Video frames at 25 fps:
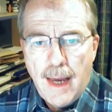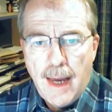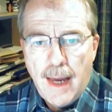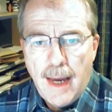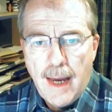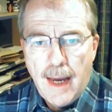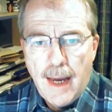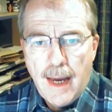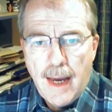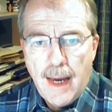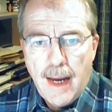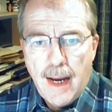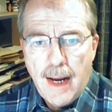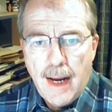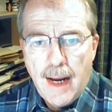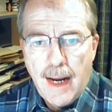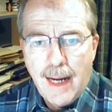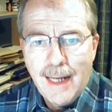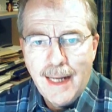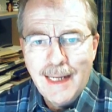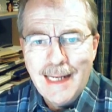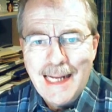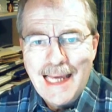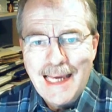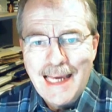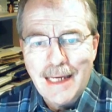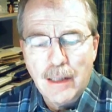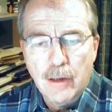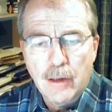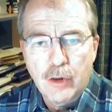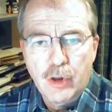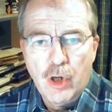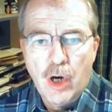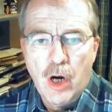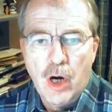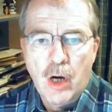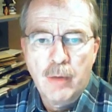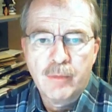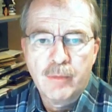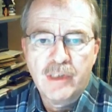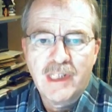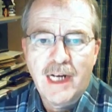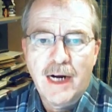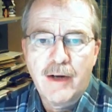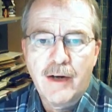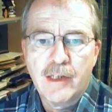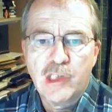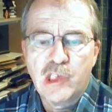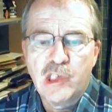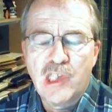in legal terms,
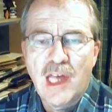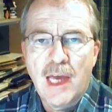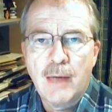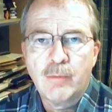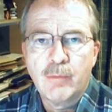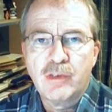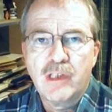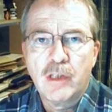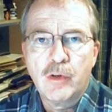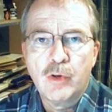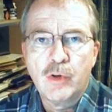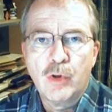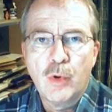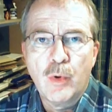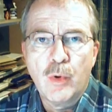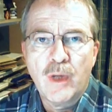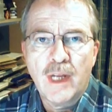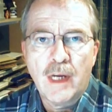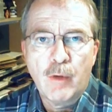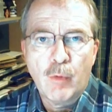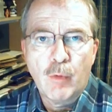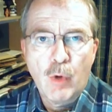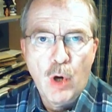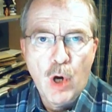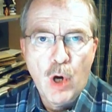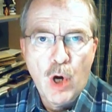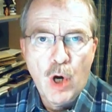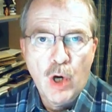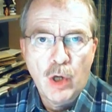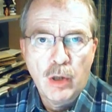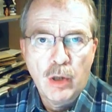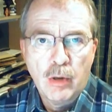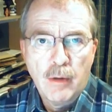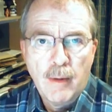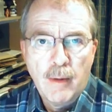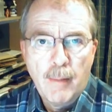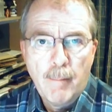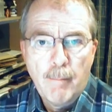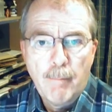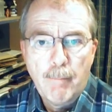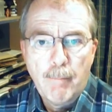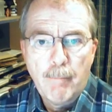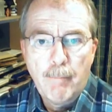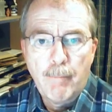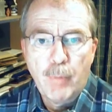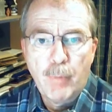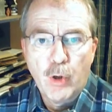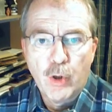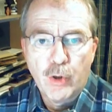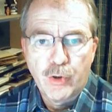the Irish Times didn't do anything wrong,
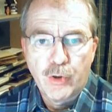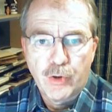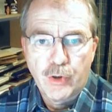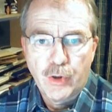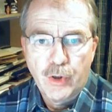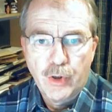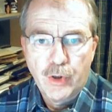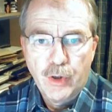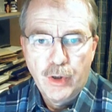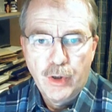but